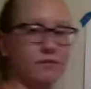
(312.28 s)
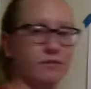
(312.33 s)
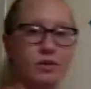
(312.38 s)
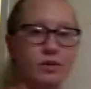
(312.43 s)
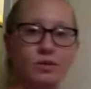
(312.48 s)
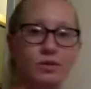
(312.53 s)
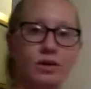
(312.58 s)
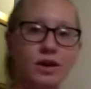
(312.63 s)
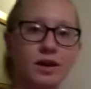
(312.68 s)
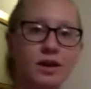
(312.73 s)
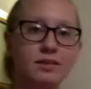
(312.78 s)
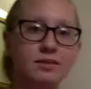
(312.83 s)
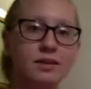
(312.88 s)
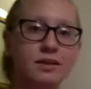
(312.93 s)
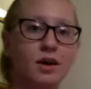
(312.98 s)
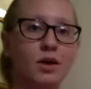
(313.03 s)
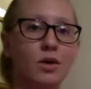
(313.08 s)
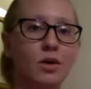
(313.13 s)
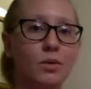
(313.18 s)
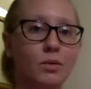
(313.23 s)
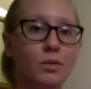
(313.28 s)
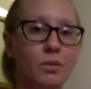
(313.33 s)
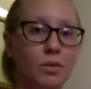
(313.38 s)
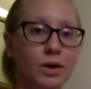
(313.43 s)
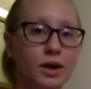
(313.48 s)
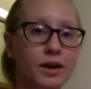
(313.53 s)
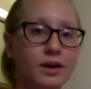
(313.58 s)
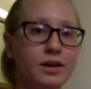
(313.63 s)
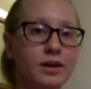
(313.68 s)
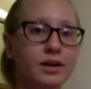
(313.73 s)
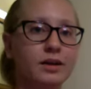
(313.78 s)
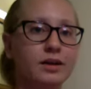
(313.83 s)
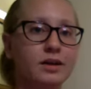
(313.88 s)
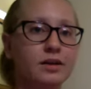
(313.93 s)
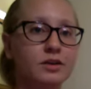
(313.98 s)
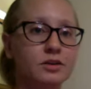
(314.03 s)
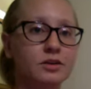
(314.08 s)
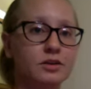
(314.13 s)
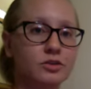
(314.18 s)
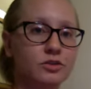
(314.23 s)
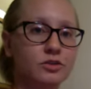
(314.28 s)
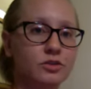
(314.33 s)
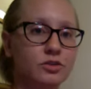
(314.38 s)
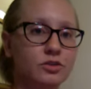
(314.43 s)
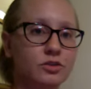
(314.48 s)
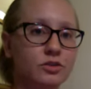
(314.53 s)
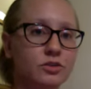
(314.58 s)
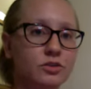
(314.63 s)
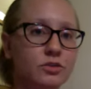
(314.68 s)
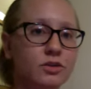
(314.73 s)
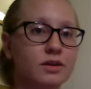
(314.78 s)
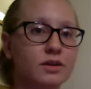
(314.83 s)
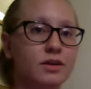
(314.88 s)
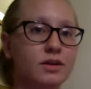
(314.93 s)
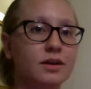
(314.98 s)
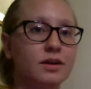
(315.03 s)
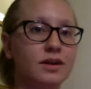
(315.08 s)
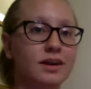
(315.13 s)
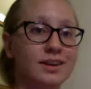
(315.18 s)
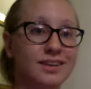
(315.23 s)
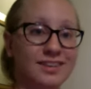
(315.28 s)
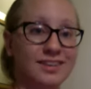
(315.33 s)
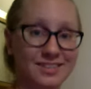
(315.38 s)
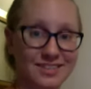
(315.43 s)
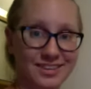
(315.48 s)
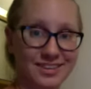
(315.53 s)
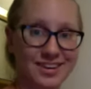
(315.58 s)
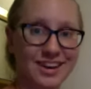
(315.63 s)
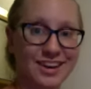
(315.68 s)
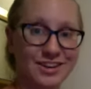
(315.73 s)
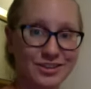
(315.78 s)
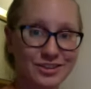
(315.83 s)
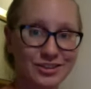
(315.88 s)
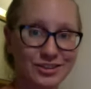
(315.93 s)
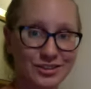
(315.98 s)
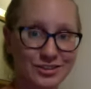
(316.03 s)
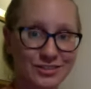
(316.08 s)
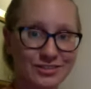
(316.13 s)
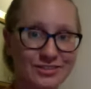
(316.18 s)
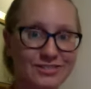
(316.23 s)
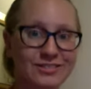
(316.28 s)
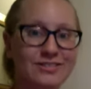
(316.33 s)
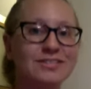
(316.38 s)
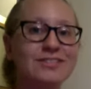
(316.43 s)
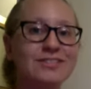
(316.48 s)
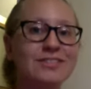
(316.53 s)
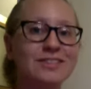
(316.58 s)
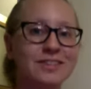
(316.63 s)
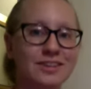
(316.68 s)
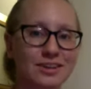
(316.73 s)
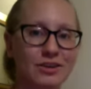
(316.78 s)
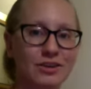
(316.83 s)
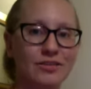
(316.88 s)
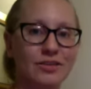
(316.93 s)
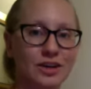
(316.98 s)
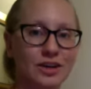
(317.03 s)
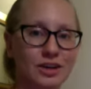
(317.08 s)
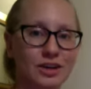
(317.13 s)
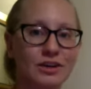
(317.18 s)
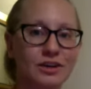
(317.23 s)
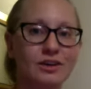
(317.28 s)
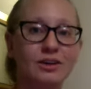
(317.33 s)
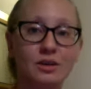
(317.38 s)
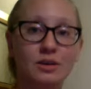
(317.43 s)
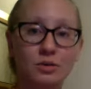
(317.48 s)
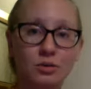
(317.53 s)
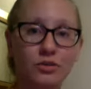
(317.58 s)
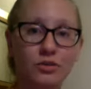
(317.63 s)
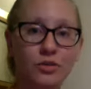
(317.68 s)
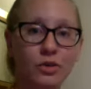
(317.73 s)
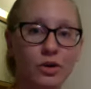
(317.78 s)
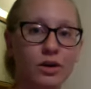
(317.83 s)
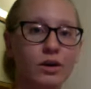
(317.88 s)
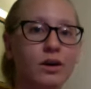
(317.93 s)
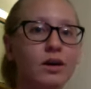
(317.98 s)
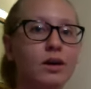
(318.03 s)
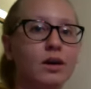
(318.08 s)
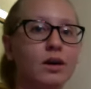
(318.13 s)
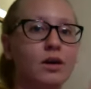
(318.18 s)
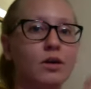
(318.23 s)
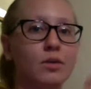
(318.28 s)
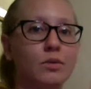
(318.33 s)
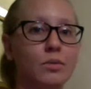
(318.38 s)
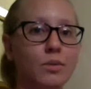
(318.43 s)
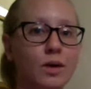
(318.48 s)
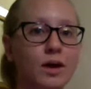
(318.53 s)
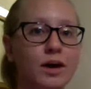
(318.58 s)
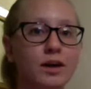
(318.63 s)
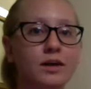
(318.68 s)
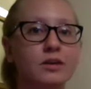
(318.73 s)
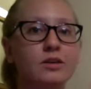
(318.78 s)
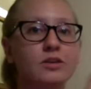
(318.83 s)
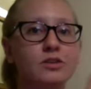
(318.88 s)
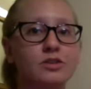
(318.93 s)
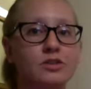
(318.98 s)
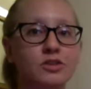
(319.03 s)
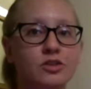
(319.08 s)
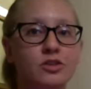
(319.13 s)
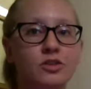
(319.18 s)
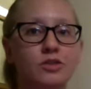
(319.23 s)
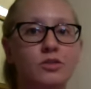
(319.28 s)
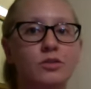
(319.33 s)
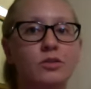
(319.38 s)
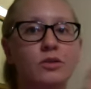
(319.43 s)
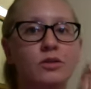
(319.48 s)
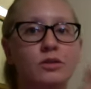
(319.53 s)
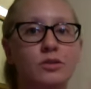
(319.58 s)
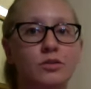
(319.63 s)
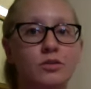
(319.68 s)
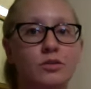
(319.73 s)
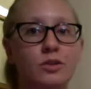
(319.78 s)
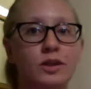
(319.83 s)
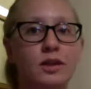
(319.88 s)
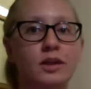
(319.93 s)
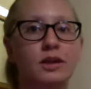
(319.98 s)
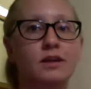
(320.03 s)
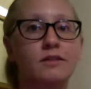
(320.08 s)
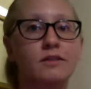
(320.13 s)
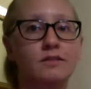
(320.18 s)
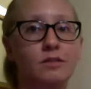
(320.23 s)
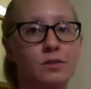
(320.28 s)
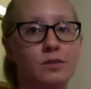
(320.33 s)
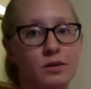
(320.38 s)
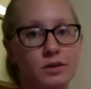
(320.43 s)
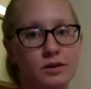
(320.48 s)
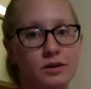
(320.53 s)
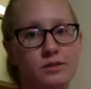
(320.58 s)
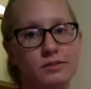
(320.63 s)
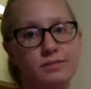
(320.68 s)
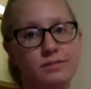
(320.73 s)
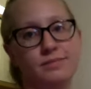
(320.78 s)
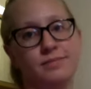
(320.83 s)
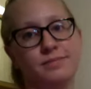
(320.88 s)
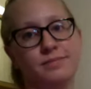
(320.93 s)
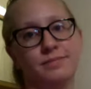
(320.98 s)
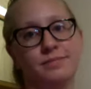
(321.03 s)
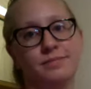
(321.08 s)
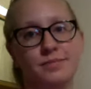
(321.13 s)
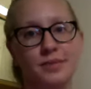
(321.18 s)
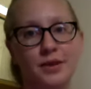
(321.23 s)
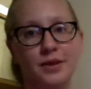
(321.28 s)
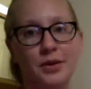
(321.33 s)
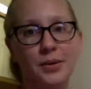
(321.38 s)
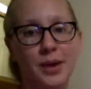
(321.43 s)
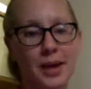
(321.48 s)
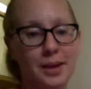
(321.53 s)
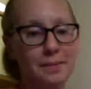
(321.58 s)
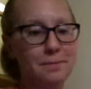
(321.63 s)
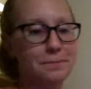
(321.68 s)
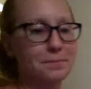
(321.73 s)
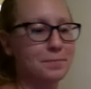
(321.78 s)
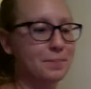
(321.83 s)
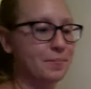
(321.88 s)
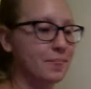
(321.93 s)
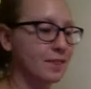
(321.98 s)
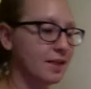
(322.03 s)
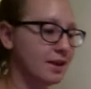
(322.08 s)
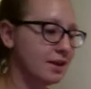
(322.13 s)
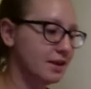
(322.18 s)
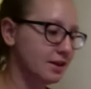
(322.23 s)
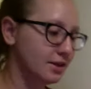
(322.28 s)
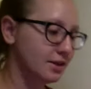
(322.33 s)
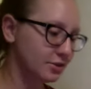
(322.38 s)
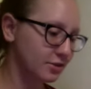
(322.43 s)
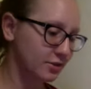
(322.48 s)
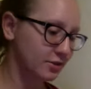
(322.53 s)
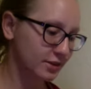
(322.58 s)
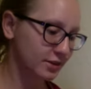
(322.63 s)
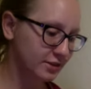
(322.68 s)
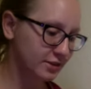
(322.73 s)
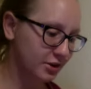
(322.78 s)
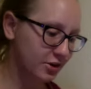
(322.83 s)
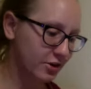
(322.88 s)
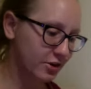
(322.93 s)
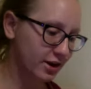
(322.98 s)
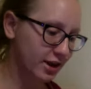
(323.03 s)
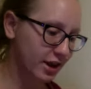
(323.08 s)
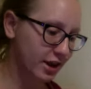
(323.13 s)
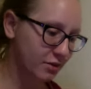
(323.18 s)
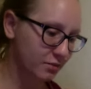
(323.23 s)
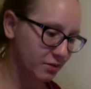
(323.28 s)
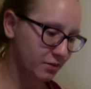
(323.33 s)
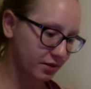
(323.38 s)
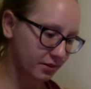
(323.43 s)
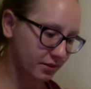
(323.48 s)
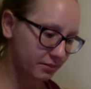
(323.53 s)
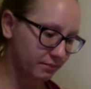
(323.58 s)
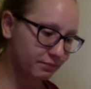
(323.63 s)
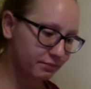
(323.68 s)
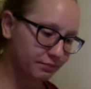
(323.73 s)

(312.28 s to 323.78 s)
note. Because 1, 2, and 2 over here equals 4. 1, 2, 3, 4. Okay? So that's how you're going to count rhythm.